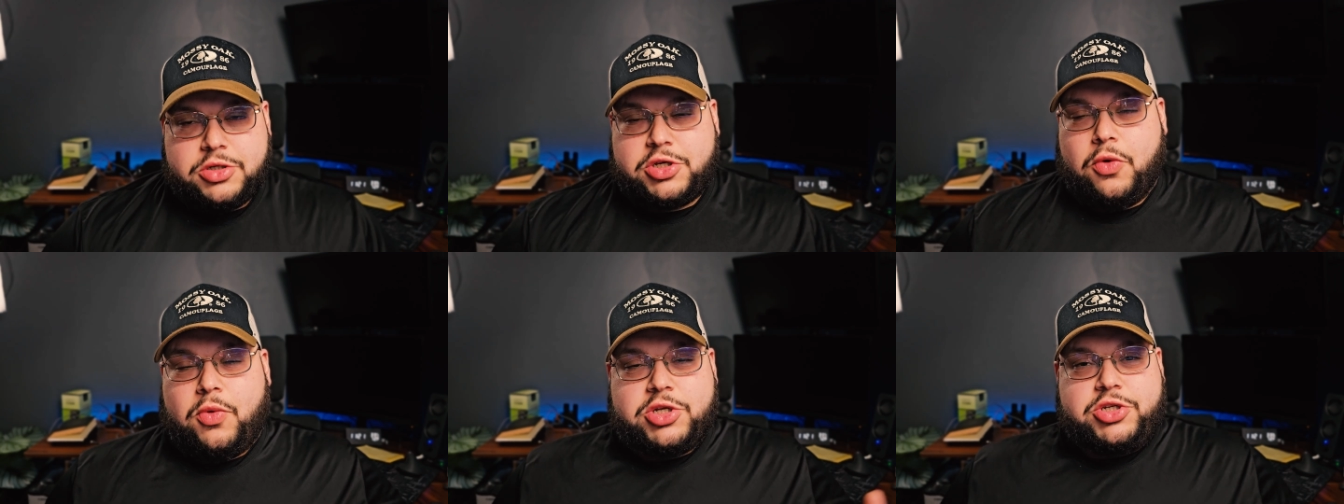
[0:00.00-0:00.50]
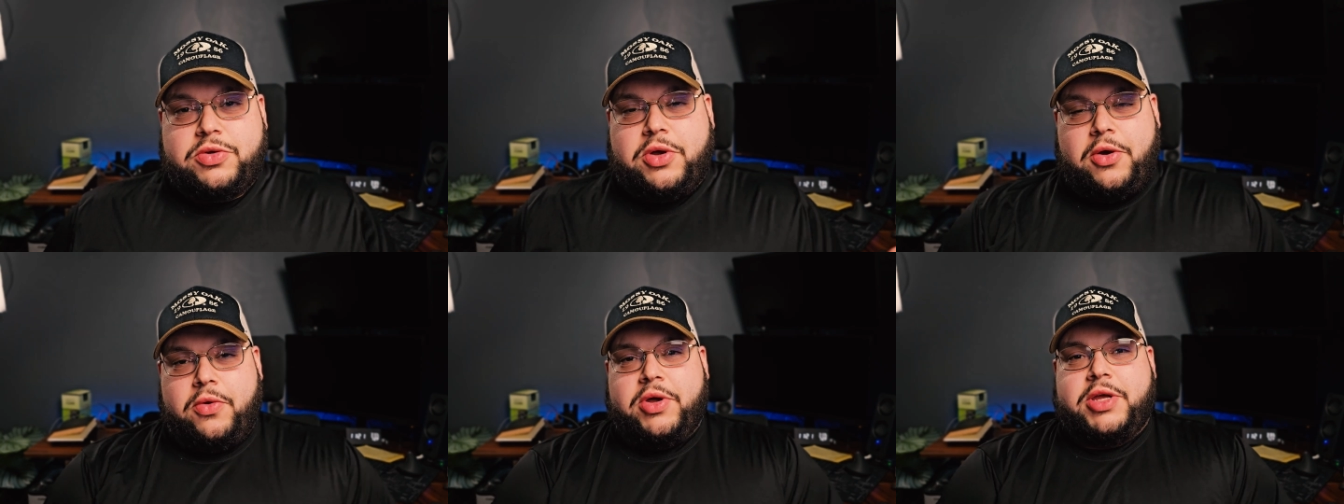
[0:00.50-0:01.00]
So once you
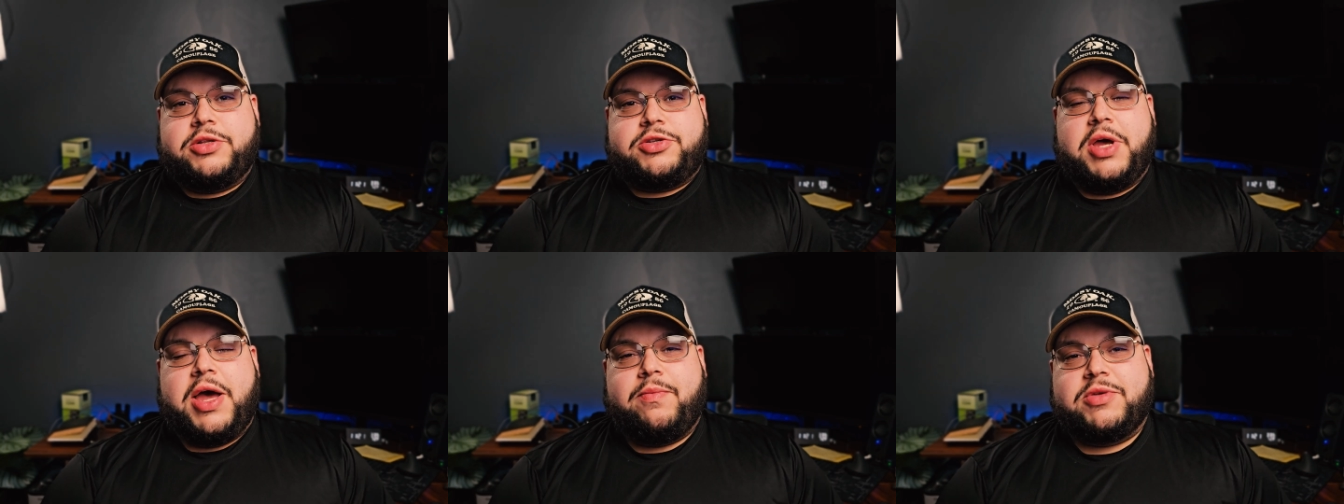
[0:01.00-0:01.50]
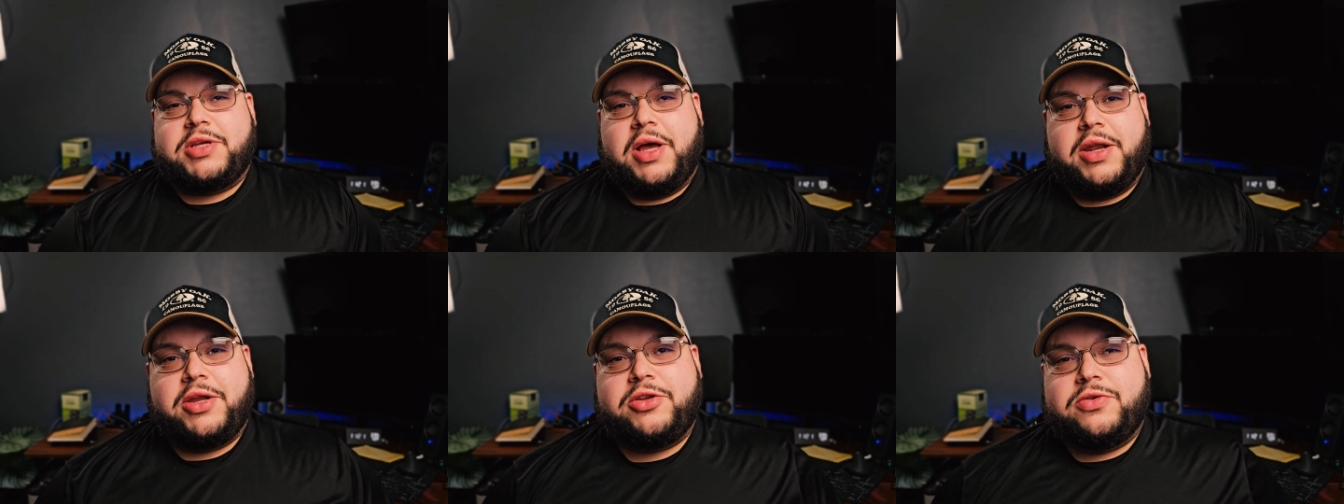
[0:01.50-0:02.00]
go into
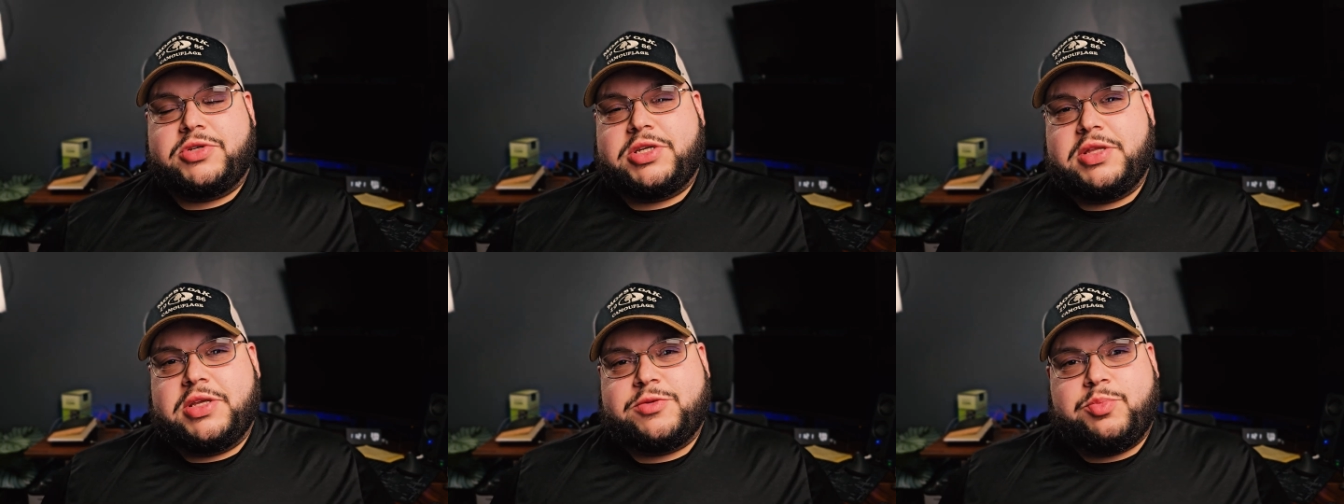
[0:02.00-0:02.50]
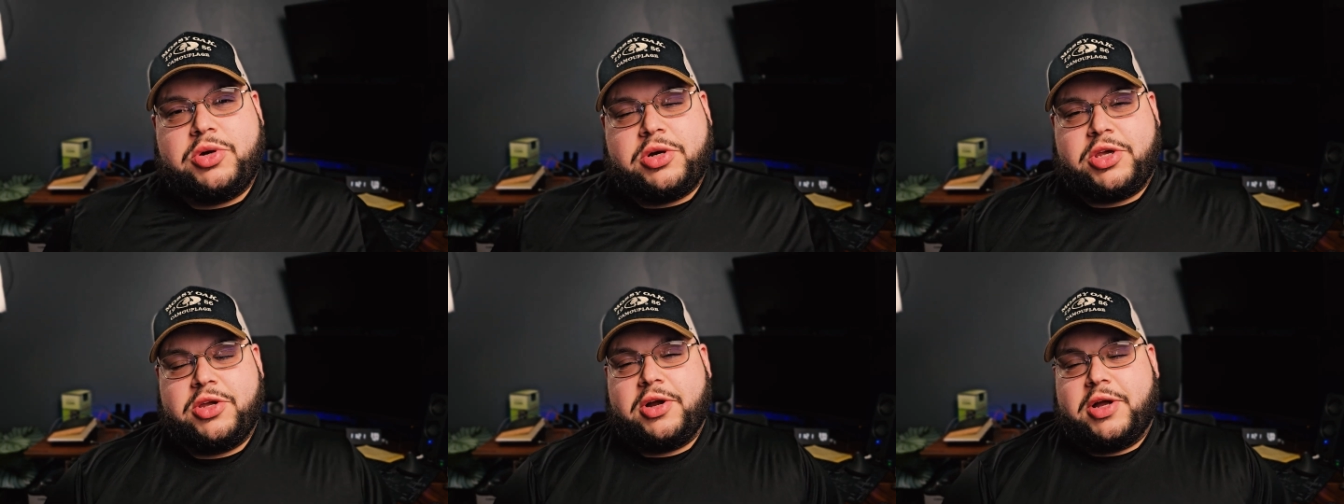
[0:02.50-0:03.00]
Amazon and you see this
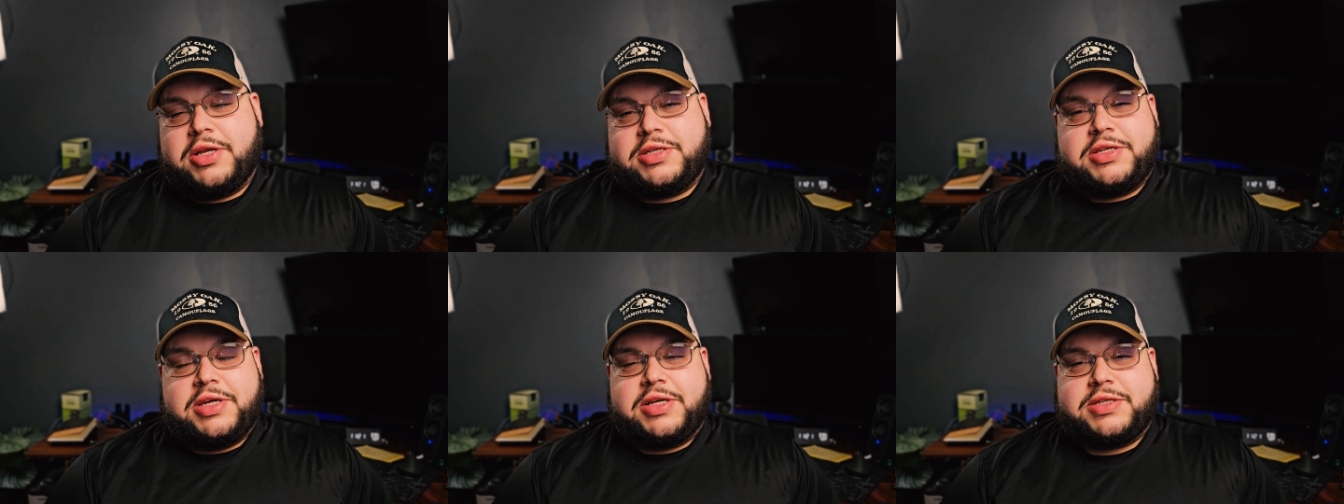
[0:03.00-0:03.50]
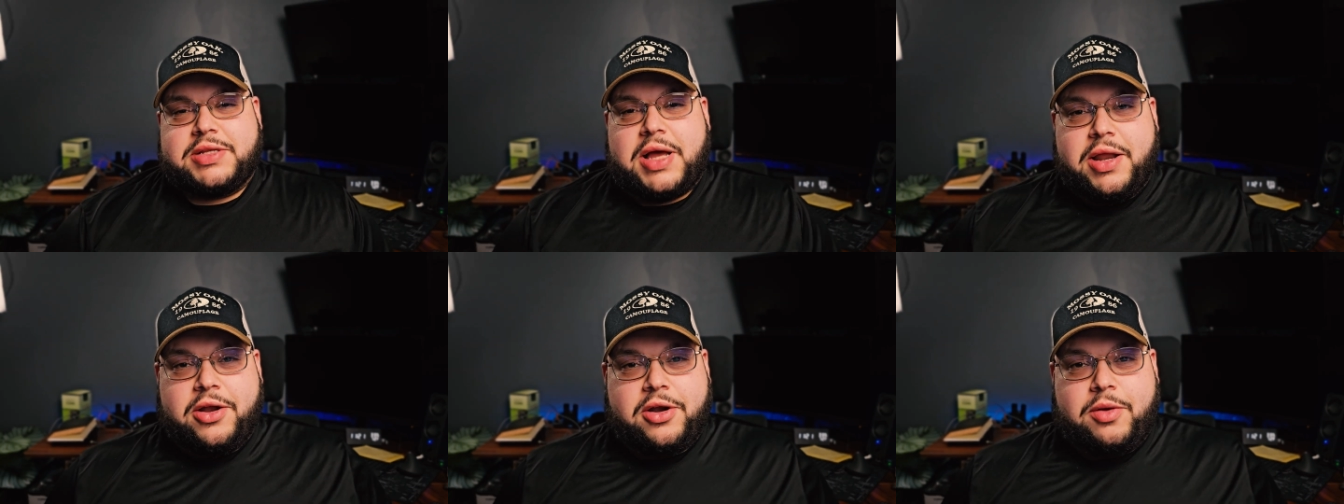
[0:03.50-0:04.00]
book, you're going to see it's
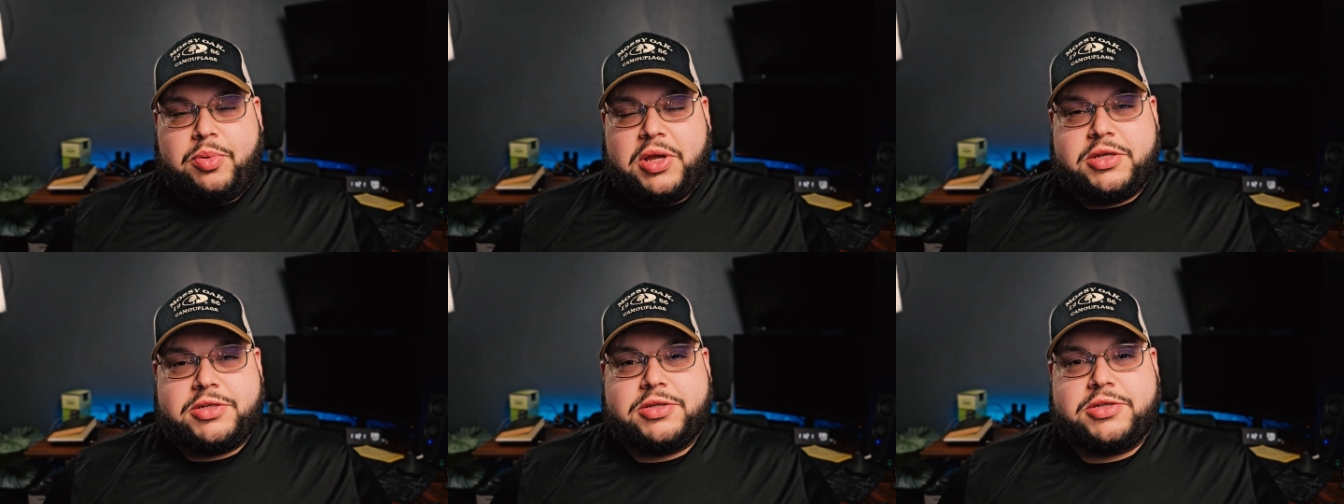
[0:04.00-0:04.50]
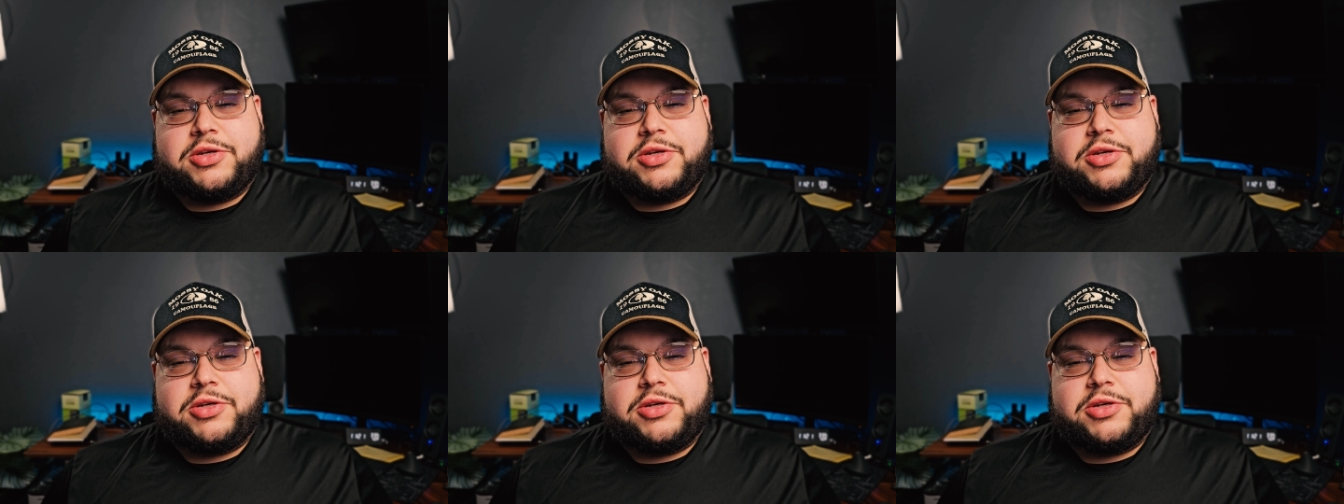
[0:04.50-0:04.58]
900 pages.